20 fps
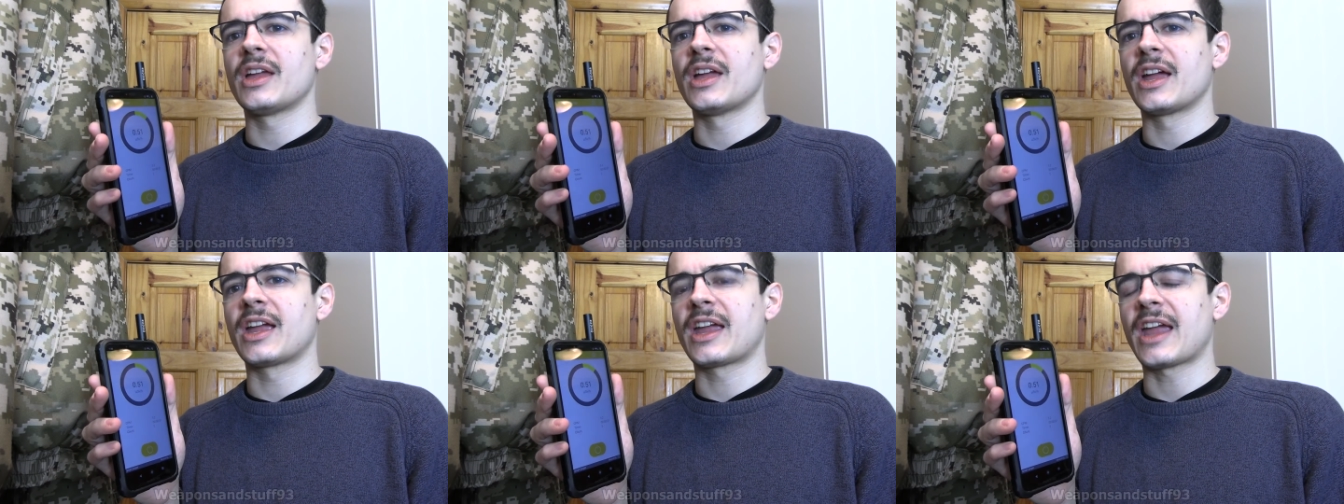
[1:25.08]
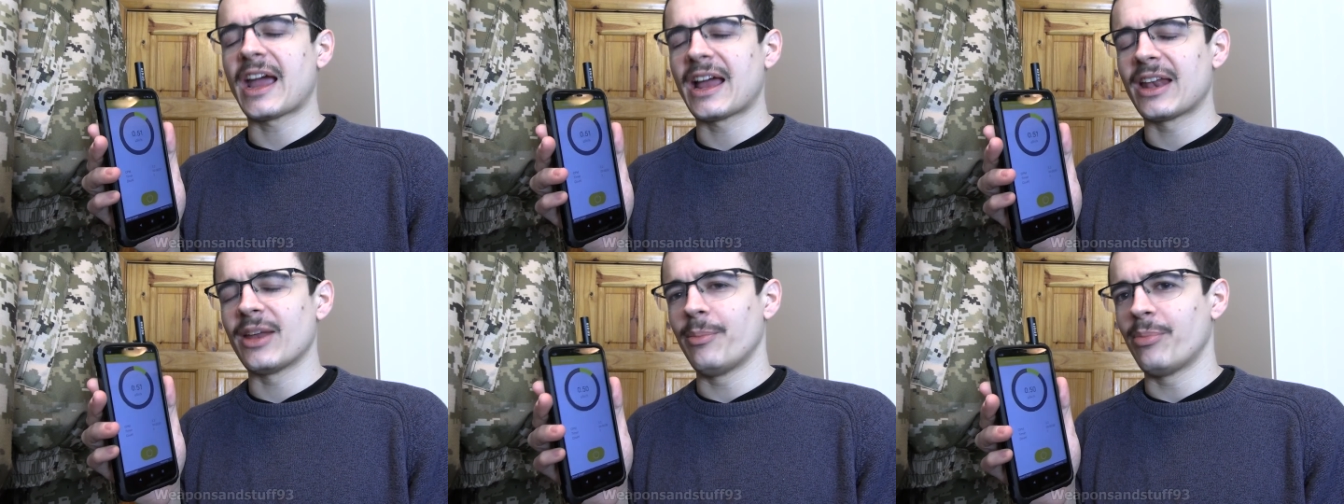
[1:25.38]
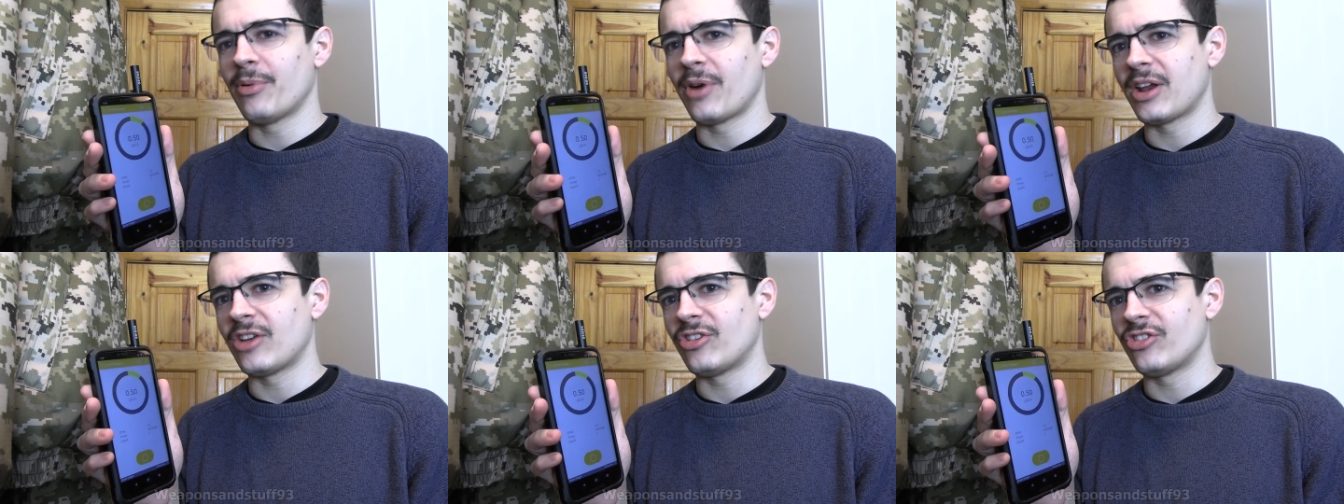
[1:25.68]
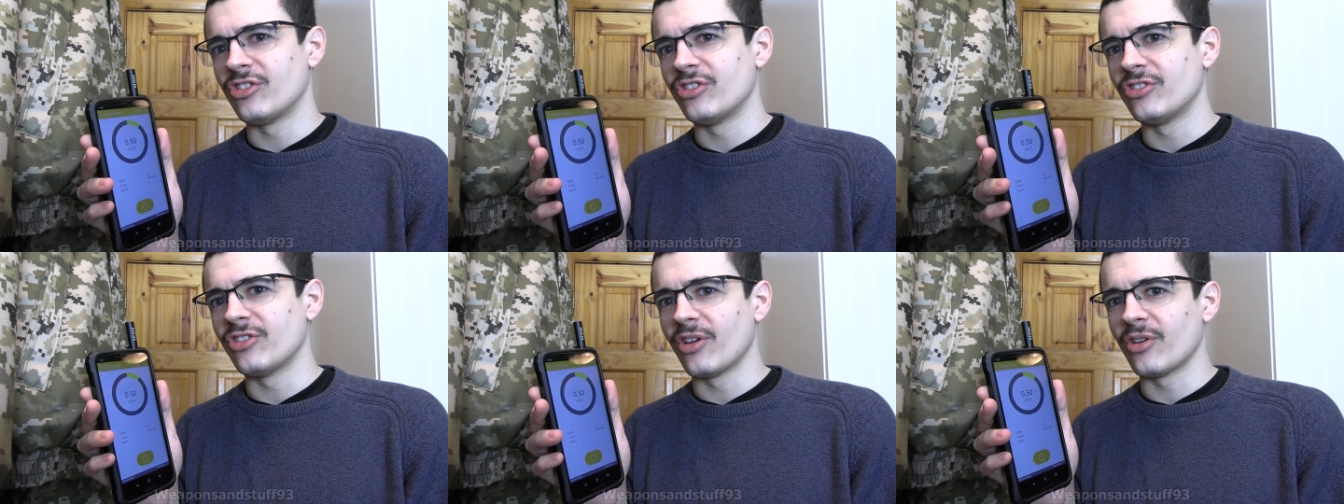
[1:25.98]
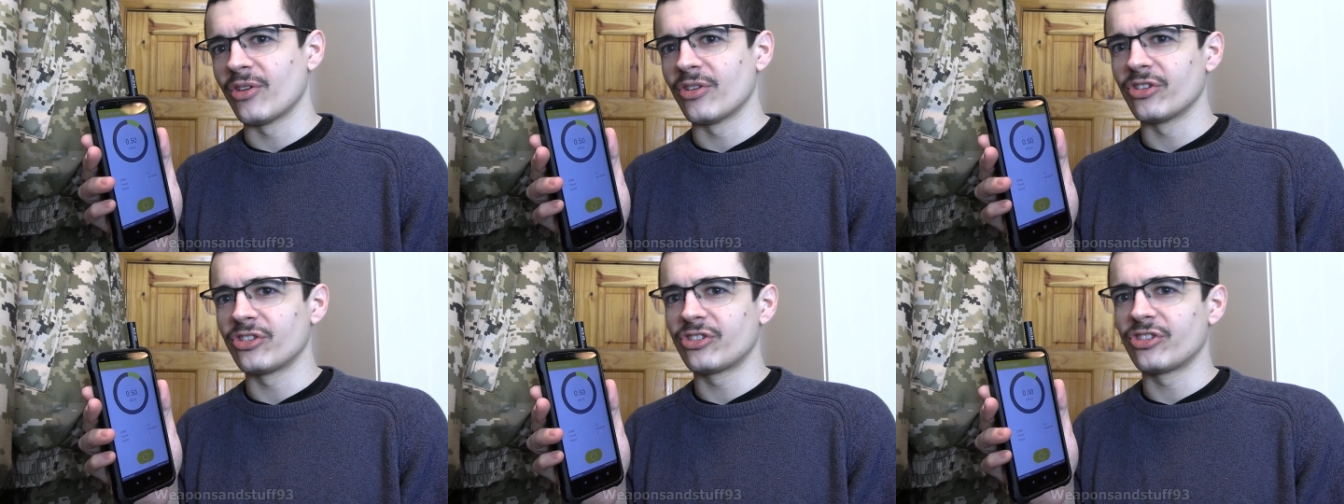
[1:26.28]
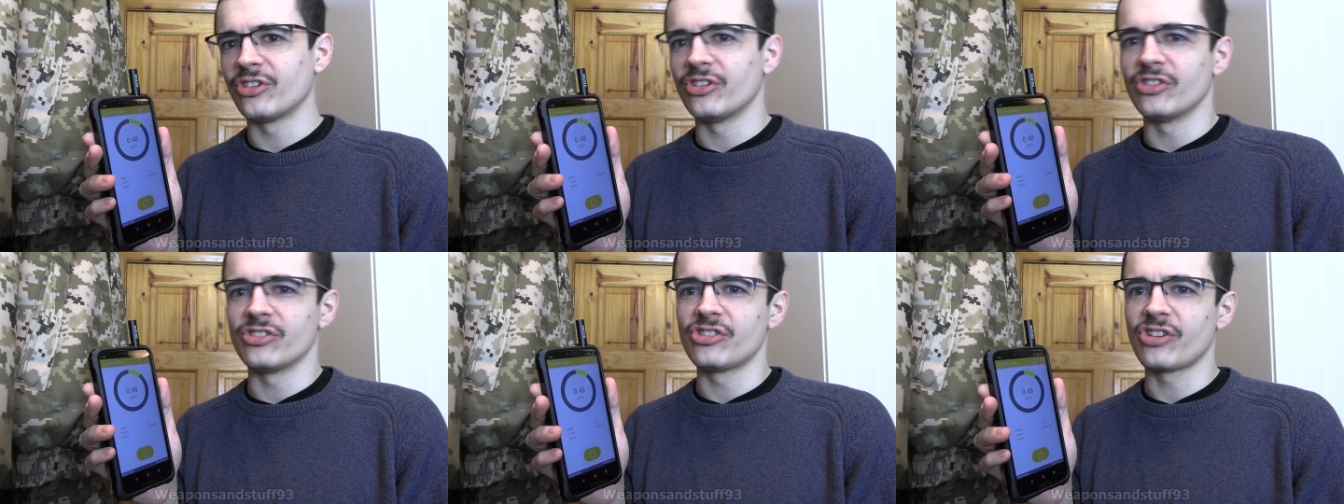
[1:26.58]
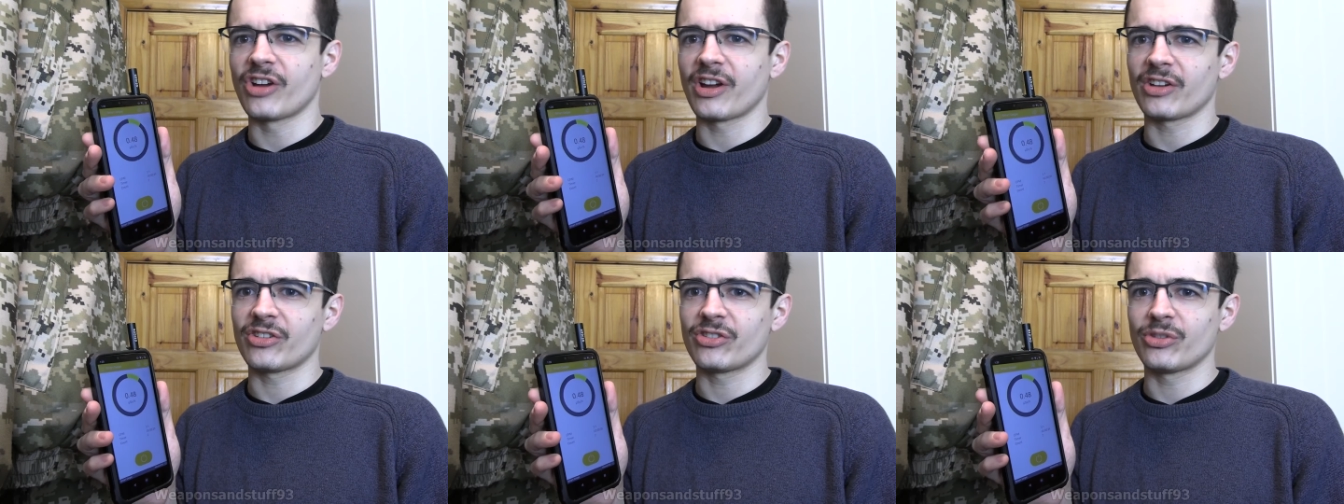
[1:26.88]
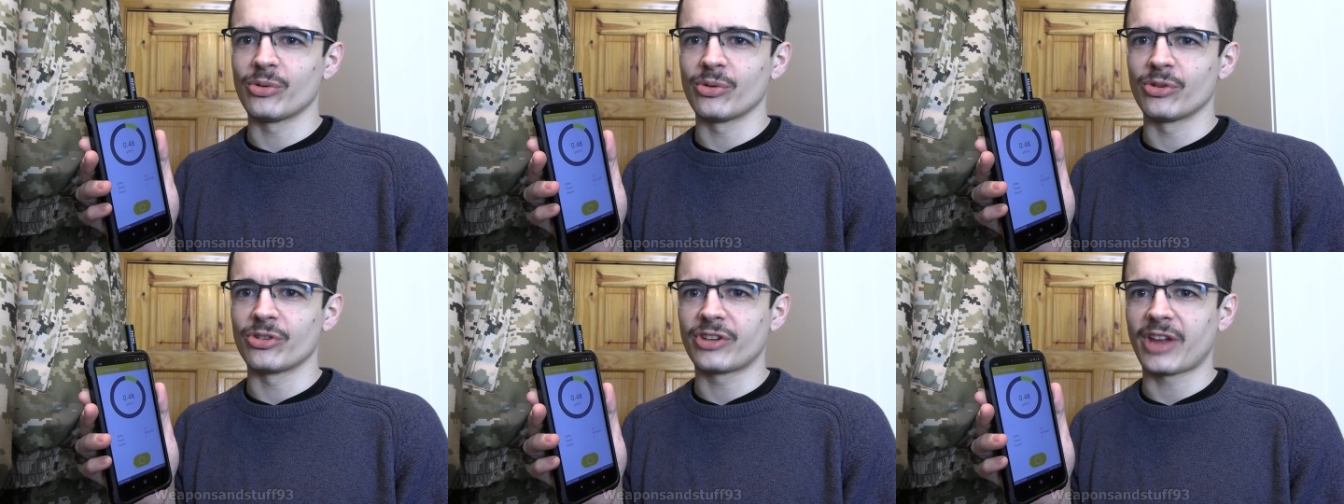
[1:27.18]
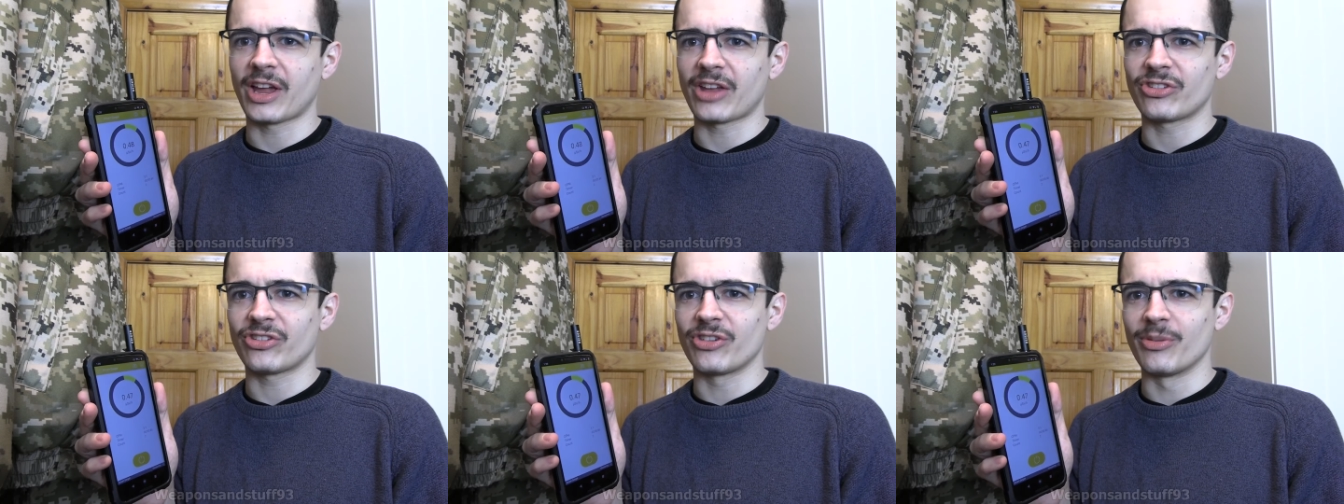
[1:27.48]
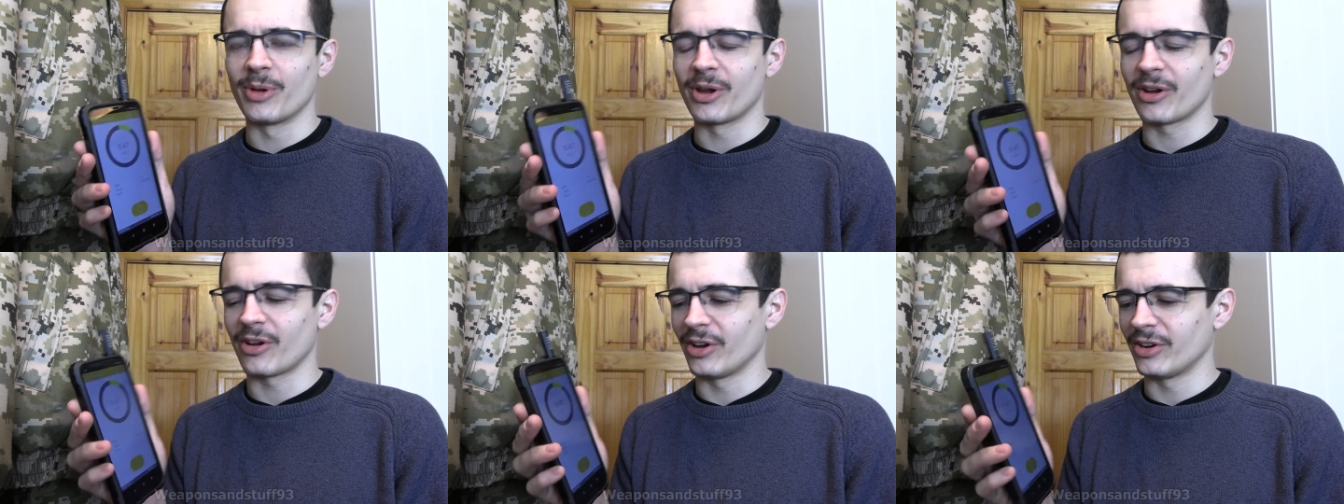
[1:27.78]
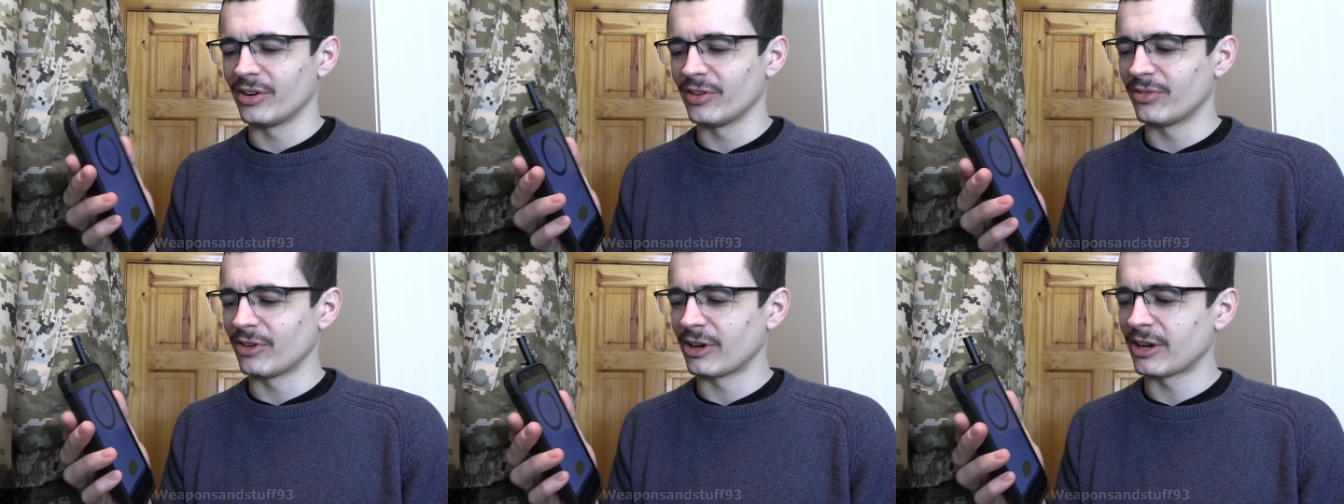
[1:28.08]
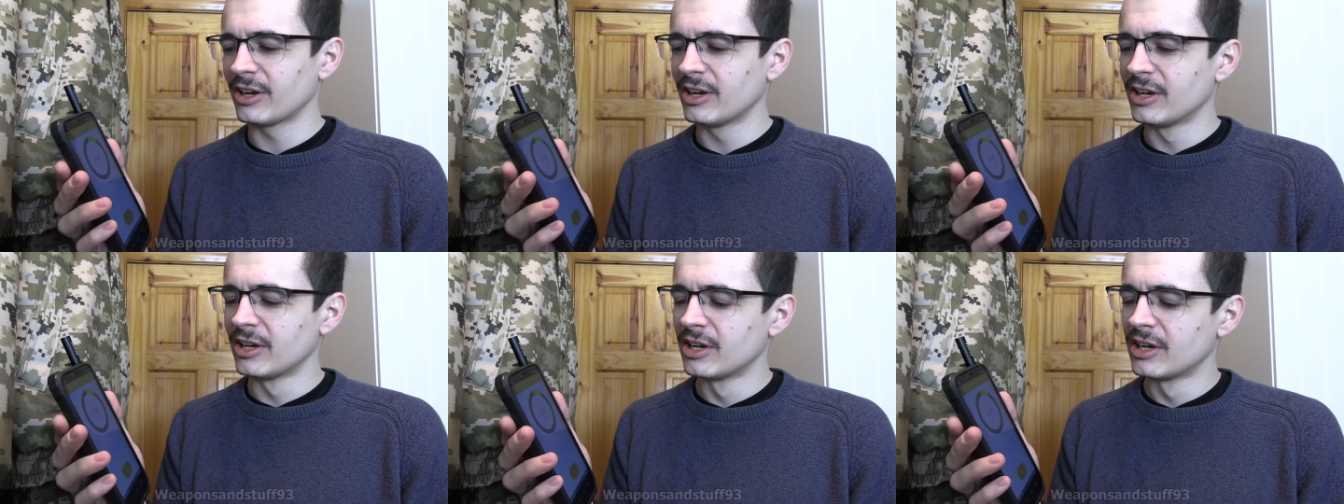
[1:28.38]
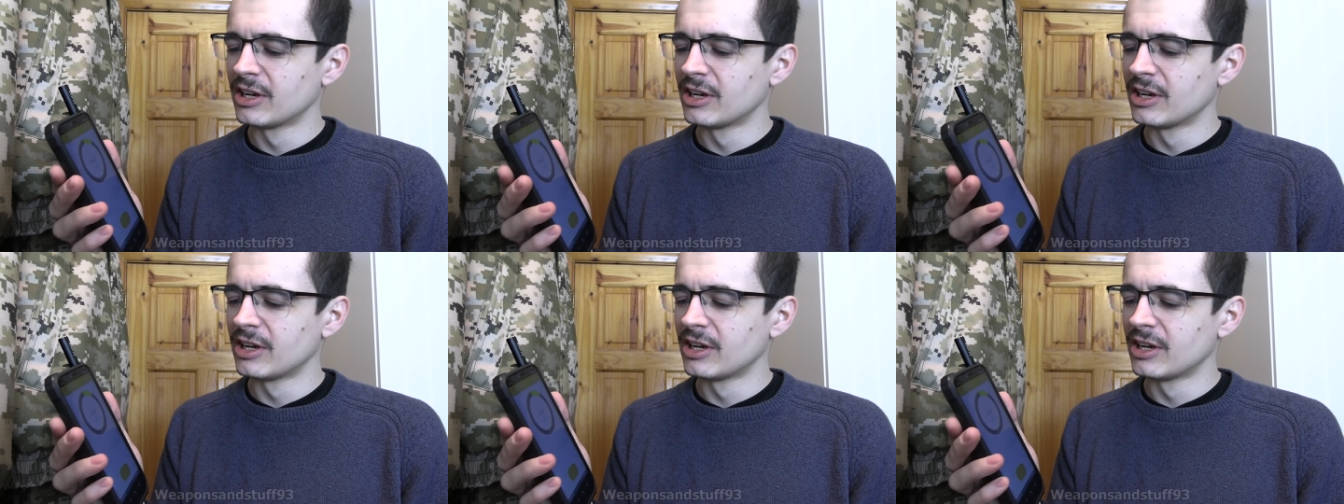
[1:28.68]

a calibration done on a certain check source guesstimate kind of thing.